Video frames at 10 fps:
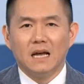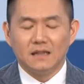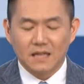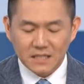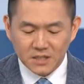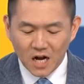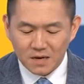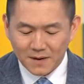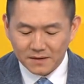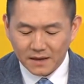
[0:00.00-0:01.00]
Let's
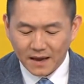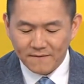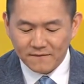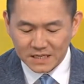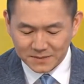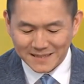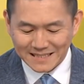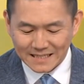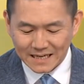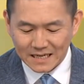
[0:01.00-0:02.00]
talk about
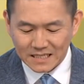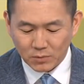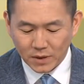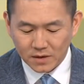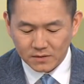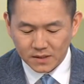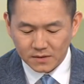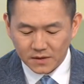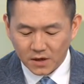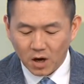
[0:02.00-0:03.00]
investment. As we all
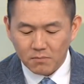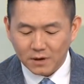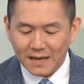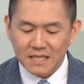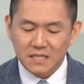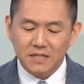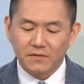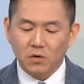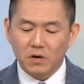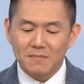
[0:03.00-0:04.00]
know, the Comprehensive
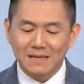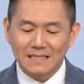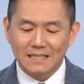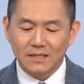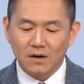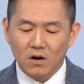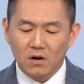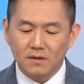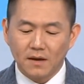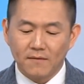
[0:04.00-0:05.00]
Agreement
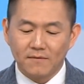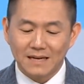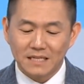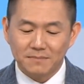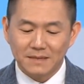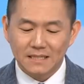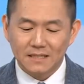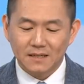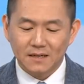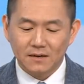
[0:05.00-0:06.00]
on
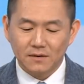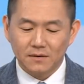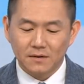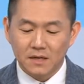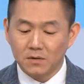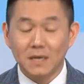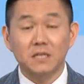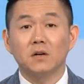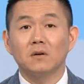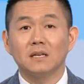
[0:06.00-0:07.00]
Investment, uh,
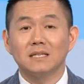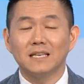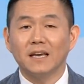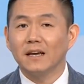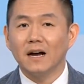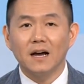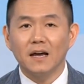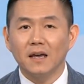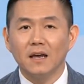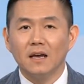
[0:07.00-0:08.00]
otherwise known as
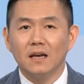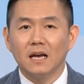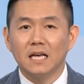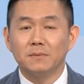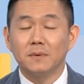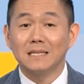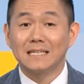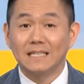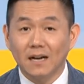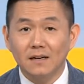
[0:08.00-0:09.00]
CAI, has been
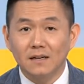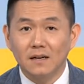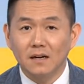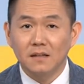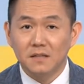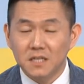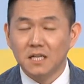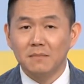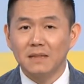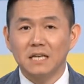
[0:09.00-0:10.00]
stuck. Uh, this
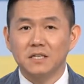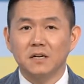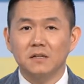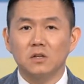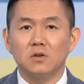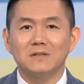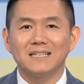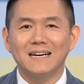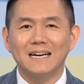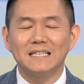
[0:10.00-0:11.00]
time last year, the two
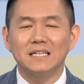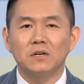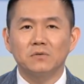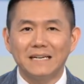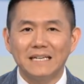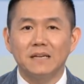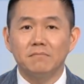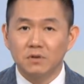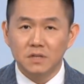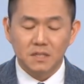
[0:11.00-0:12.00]
sides agreed
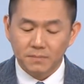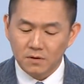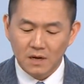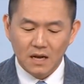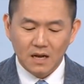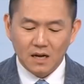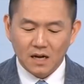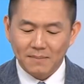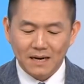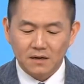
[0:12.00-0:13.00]
in principle
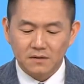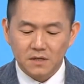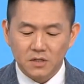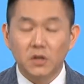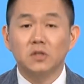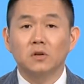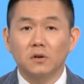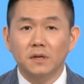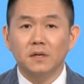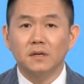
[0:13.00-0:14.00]
about this
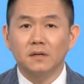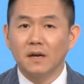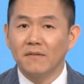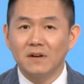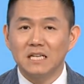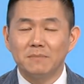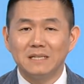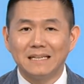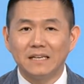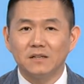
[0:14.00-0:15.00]
historic uh,
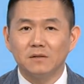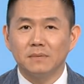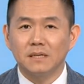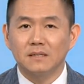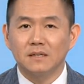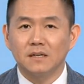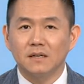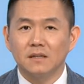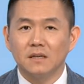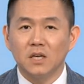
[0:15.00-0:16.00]
investment deal, but
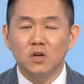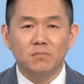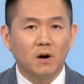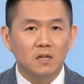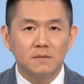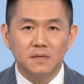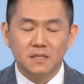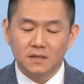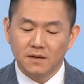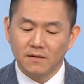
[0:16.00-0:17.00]
uh, the EU
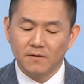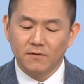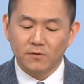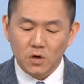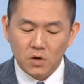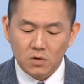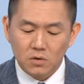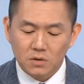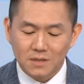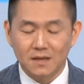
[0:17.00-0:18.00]
Parliament uh,
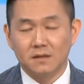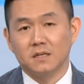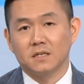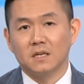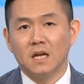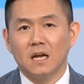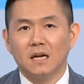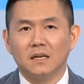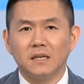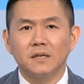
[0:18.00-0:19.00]
froze this
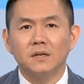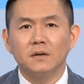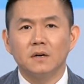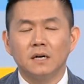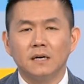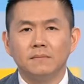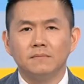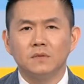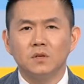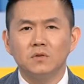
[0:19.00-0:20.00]
deal.
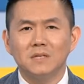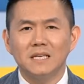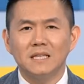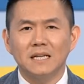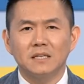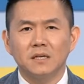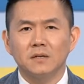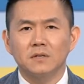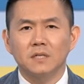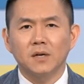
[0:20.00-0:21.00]
Um, do you see that
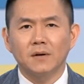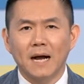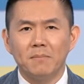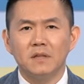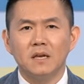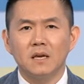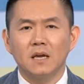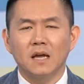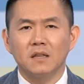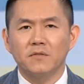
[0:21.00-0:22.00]
deal still
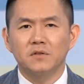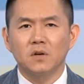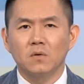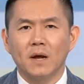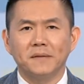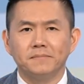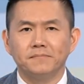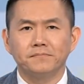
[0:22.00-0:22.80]
happening, and if so, when?